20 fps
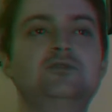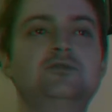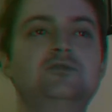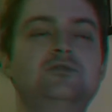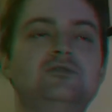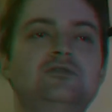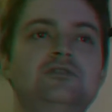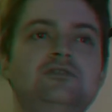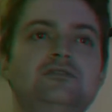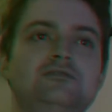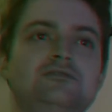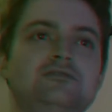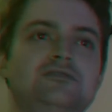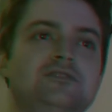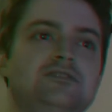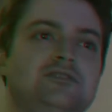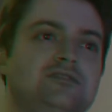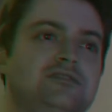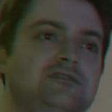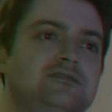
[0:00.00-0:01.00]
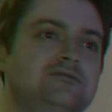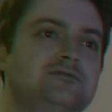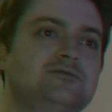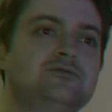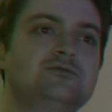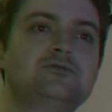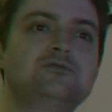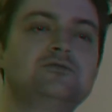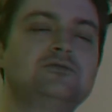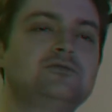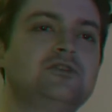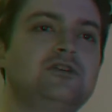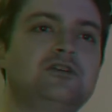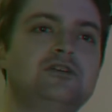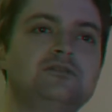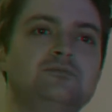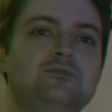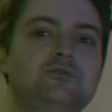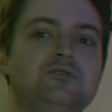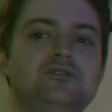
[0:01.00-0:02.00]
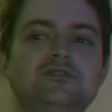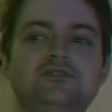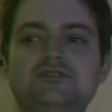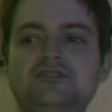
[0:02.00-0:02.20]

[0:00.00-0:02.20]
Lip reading: or Google Cardboard